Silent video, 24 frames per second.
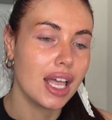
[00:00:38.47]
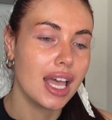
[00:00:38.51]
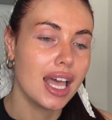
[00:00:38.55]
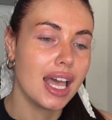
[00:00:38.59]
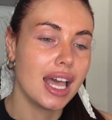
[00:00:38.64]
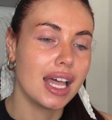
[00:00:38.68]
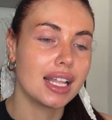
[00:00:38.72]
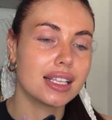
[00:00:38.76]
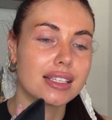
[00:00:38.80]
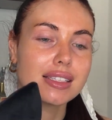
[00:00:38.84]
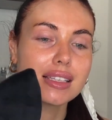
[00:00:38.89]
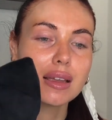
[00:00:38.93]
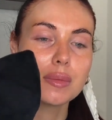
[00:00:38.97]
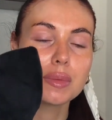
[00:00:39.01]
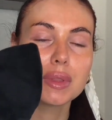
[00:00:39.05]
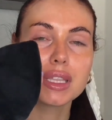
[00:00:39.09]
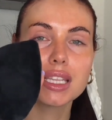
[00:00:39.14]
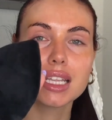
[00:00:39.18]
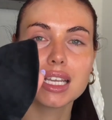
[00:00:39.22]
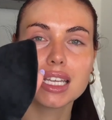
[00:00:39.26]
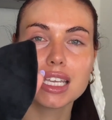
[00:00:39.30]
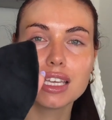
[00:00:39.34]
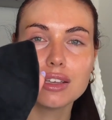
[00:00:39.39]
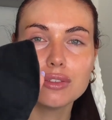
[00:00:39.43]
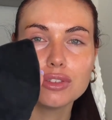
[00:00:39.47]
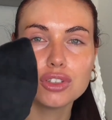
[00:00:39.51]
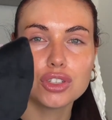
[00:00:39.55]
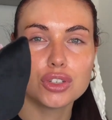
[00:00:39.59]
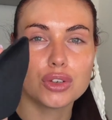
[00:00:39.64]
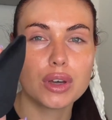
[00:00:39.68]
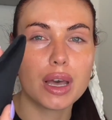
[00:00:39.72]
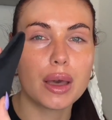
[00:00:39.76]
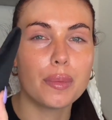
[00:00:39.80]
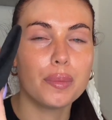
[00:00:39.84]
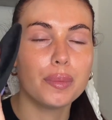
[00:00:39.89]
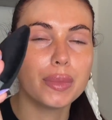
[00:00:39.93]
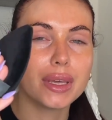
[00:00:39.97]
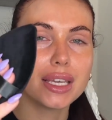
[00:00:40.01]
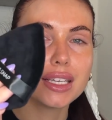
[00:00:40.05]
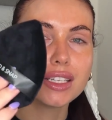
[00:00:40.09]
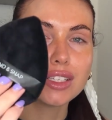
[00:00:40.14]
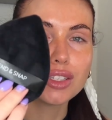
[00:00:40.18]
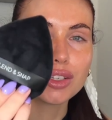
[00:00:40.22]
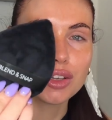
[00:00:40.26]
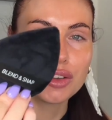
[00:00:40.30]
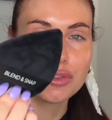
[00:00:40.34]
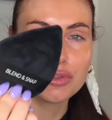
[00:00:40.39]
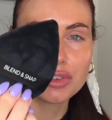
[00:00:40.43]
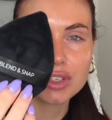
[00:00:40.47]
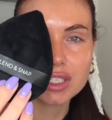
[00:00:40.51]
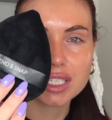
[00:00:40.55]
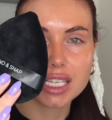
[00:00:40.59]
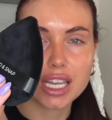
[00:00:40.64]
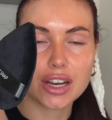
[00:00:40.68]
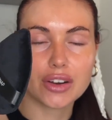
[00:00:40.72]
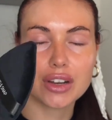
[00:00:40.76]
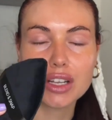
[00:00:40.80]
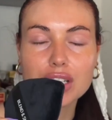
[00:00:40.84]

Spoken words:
and something that gives you a big surface area